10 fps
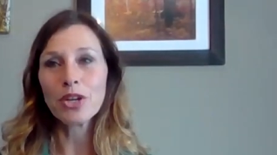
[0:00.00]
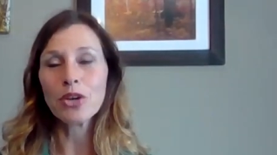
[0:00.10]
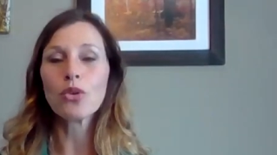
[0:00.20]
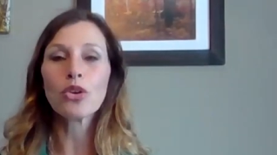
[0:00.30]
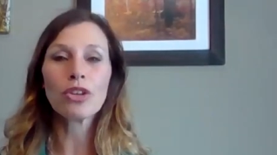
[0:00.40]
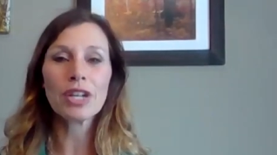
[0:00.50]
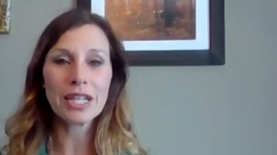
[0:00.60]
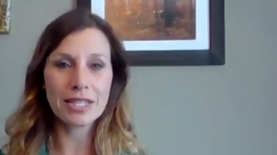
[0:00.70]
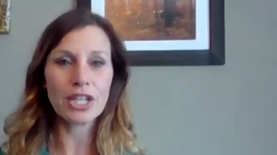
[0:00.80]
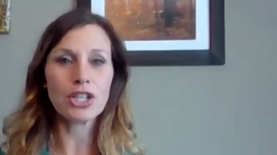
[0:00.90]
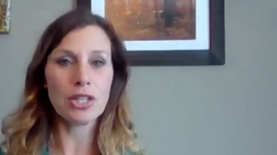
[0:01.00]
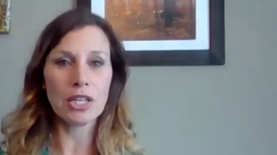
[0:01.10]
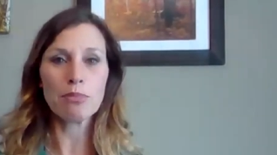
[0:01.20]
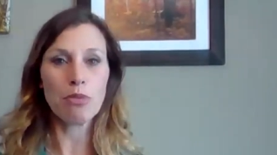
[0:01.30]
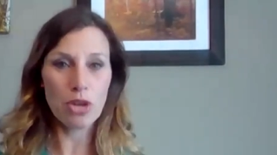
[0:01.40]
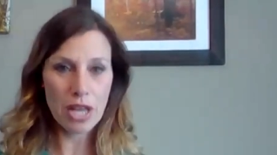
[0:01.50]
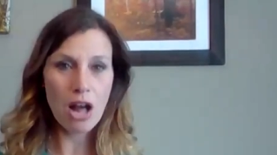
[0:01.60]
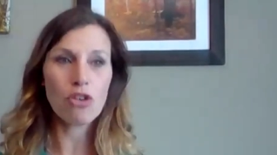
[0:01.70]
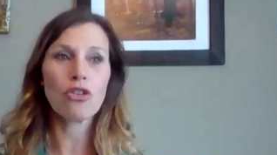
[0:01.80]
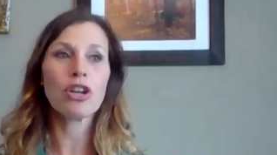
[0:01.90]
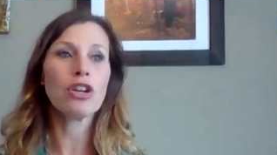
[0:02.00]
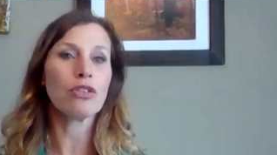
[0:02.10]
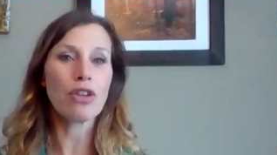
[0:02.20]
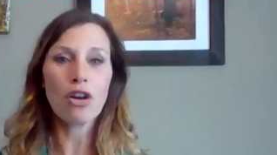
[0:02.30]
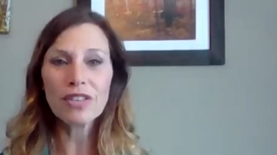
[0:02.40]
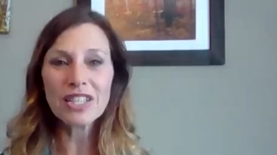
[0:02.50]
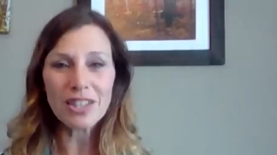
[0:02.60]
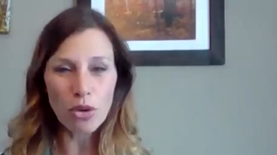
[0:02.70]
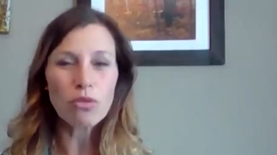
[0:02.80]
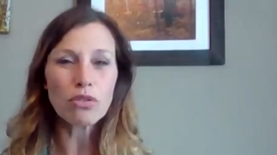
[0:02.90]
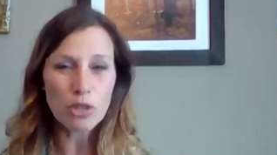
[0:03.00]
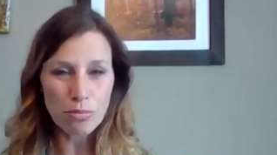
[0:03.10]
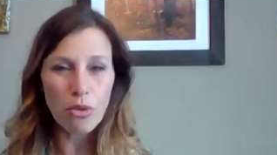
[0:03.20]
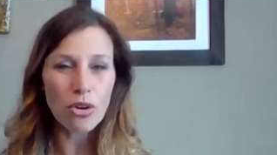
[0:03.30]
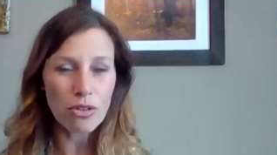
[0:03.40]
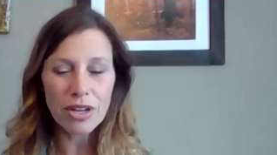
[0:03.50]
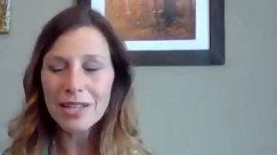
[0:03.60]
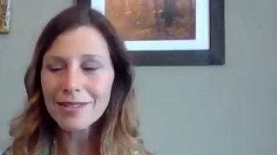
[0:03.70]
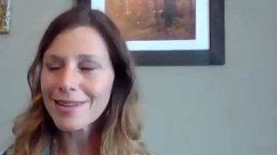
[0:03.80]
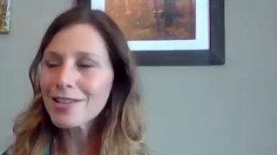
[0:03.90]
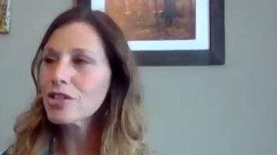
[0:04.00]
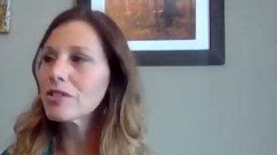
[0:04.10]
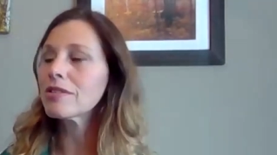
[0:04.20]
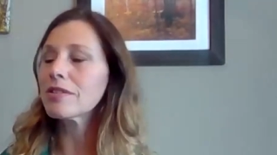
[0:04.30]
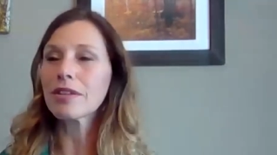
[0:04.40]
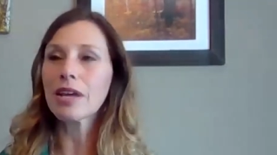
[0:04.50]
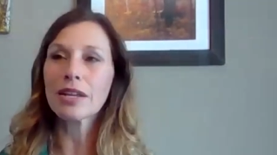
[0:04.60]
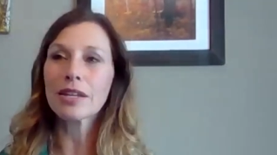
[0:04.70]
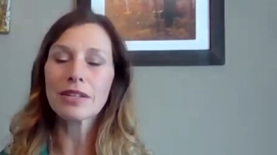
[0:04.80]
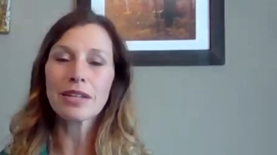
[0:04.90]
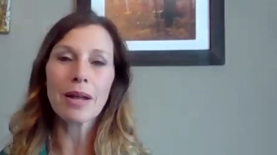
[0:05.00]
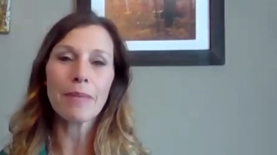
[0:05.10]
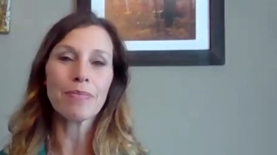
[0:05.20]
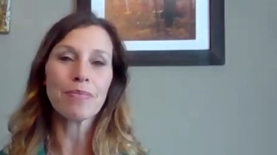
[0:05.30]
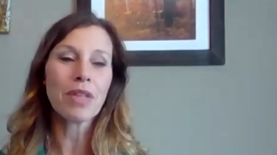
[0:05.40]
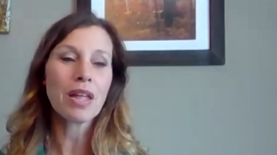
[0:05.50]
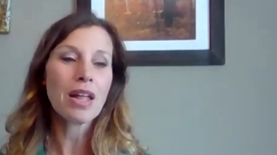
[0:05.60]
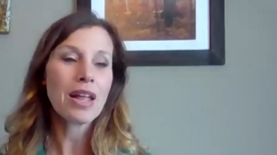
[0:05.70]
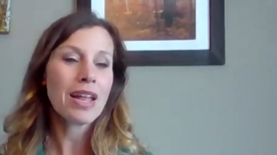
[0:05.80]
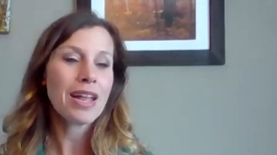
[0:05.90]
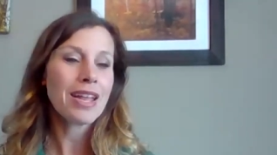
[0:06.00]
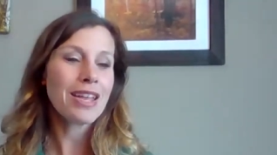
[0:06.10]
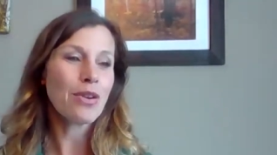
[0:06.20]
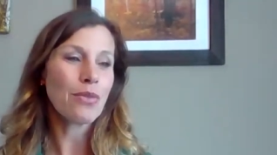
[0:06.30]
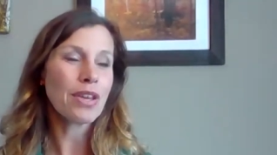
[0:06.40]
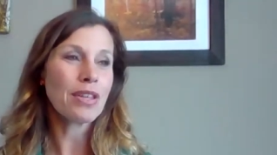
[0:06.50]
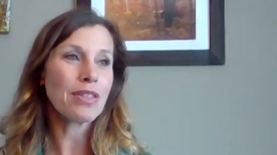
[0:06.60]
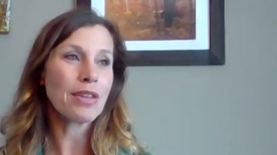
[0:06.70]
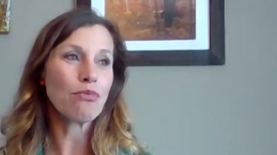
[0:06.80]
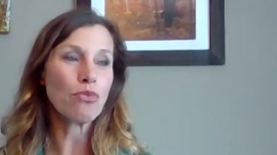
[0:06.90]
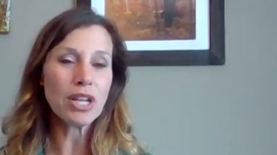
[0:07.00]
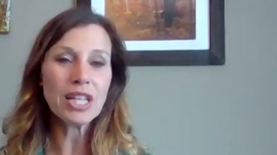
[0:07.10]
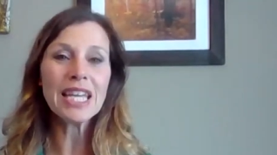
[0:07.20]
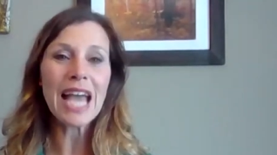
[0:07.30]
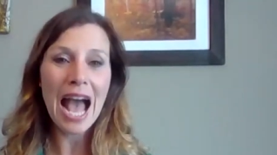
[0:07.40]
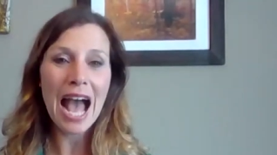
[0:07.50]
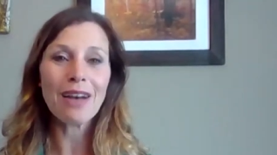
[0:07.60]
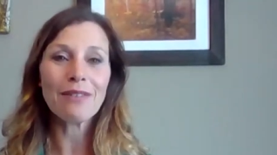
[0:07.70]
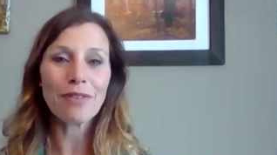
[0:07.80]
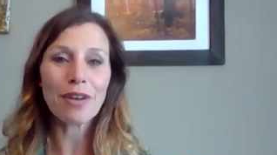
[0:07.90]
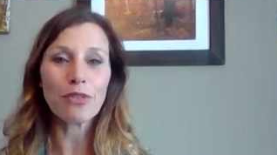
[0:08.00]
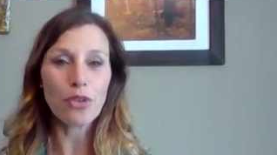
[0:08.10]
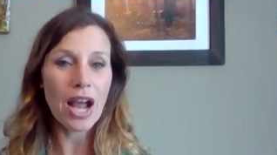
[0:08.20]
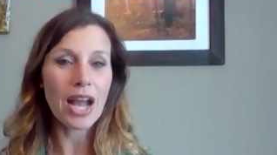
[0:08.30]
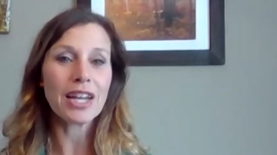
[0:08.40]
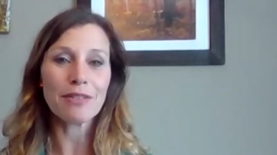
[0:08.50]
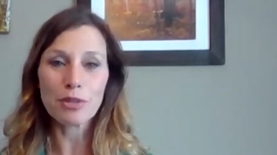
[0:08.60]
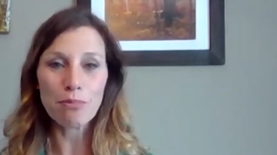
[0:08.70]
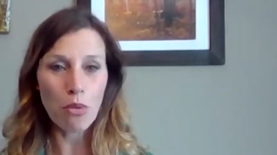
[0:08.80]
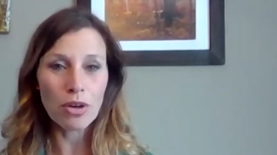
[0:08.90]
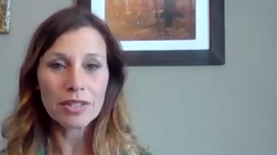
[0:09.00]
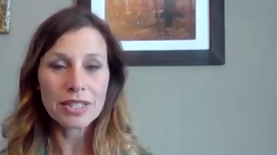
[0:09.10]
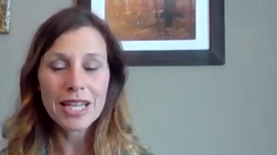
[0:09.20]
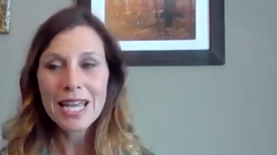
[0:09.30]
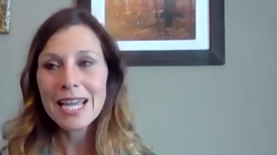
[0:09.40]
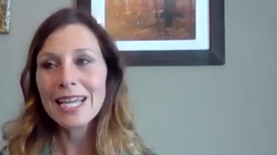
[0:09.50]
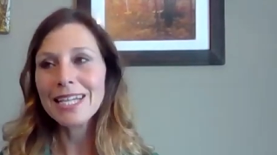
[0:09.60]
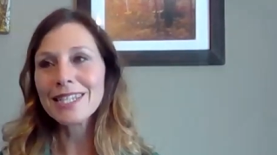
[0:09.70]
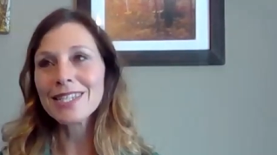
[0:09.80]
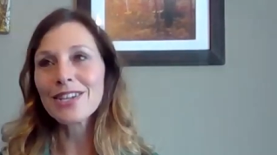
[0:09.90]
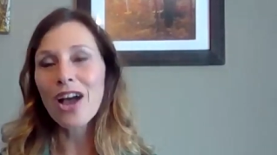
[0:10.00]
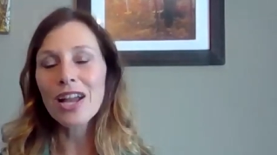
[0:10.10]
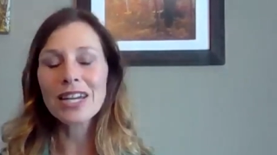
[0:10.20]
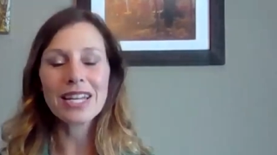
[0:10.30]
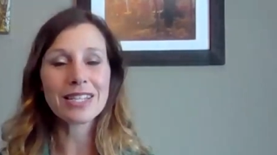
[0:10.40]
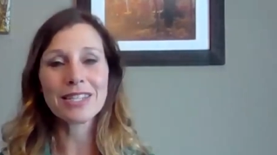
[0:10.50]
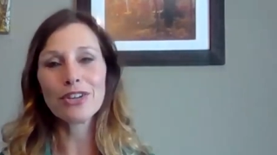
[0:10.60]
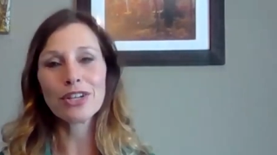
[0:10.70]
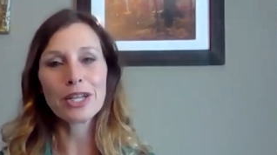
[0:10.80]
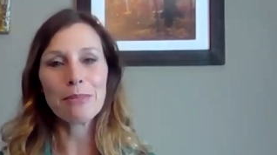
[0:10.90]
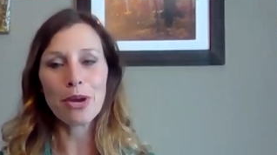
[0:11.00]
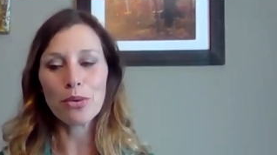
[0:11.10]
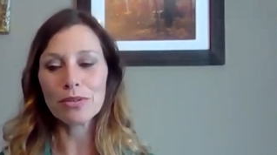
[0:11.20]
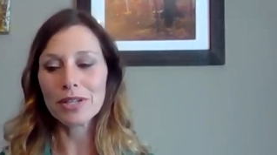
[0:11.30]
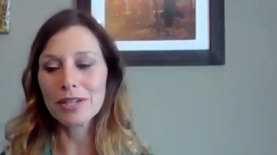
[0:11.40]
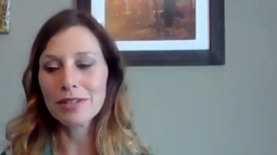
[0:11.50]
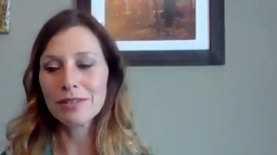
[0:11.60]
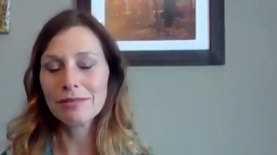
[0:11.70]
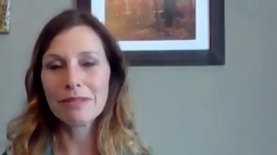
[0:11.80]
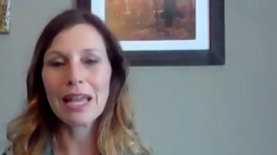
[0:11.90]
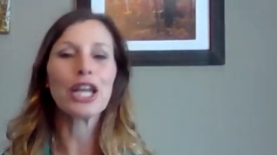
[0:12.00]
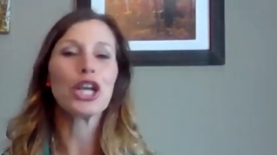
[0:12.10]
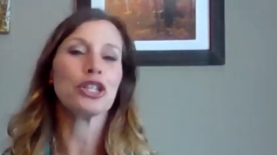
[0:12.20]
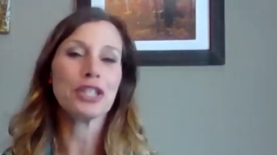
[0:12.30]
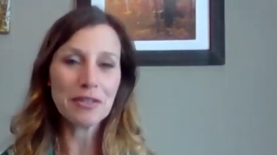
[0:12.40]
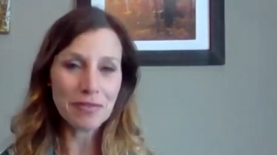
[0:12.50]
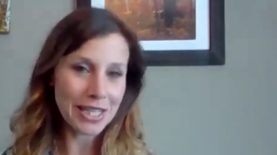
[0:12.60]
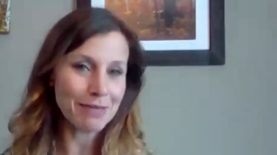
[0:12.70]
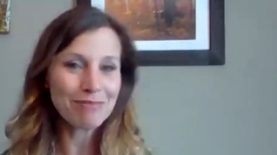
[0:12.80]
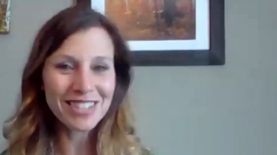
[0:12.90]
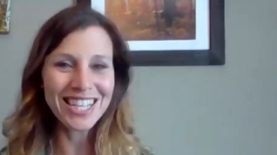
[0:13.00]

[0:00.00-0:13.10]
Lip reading: an organization like Sport Calgary or all these local sport organizations, and they really have a variety of sports. It's not necessarily about getting on TV.